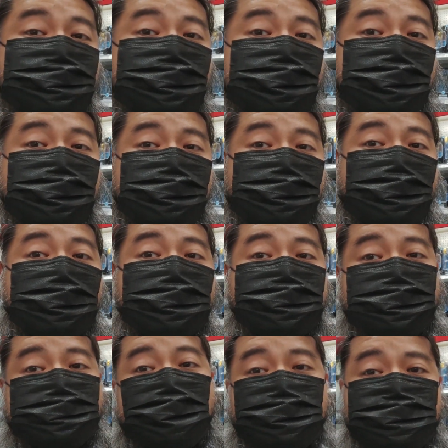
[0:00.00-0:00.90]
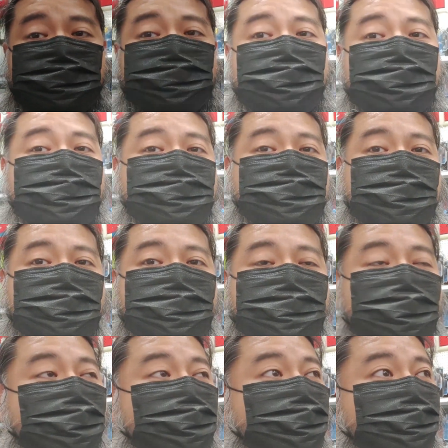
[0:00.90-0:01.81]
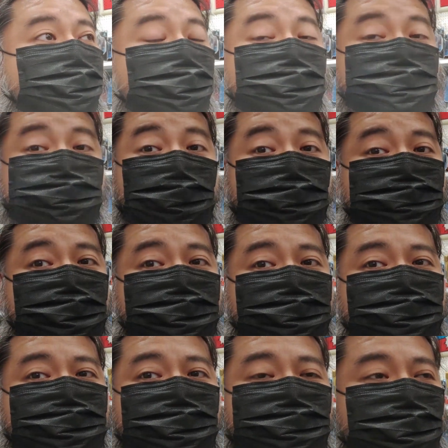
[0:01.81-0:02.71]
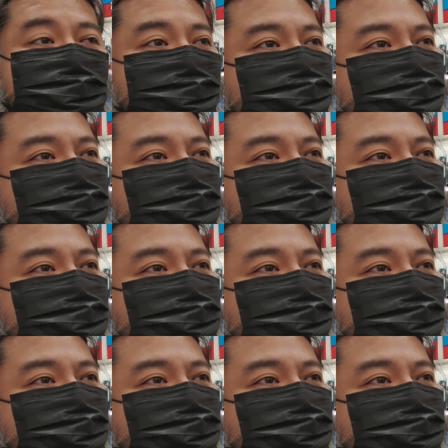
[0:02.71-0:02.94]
some of the awesome action figures here, and I bumped into somebody.